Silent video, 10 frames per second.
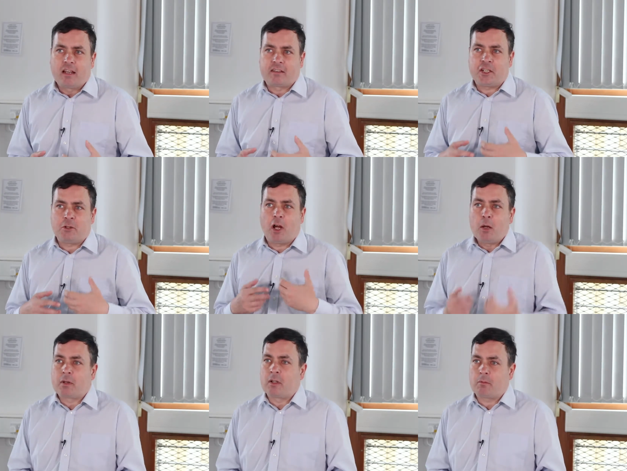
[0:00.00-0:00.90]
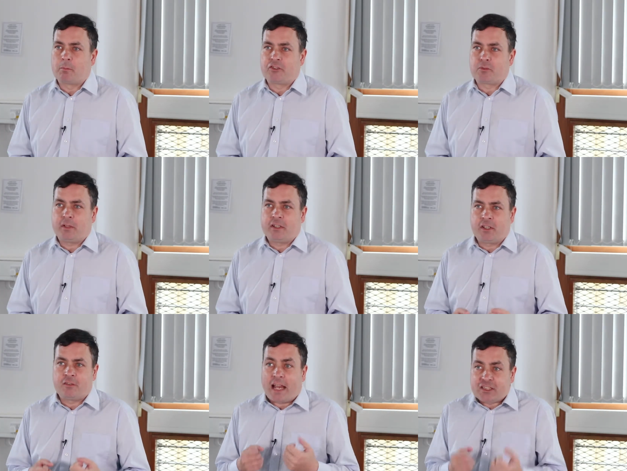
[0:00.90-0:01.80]
then you open up the
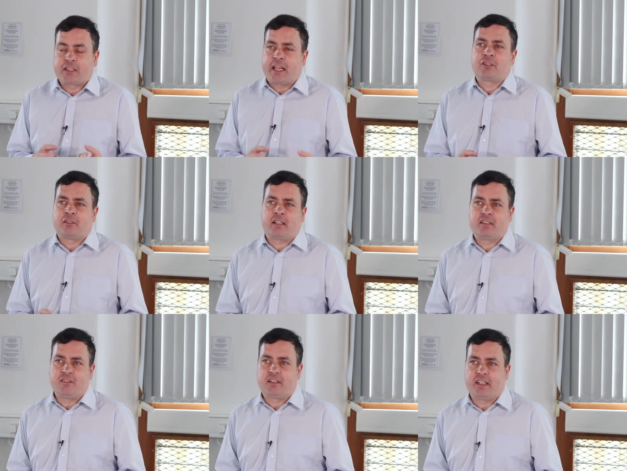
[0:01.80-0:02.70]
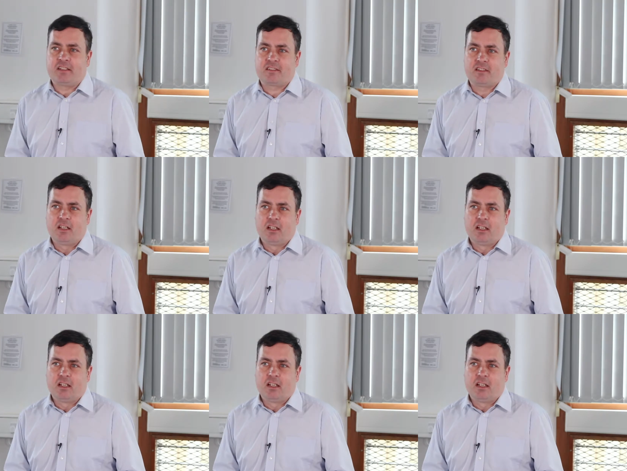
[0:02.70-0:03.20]
possibility of educational activities.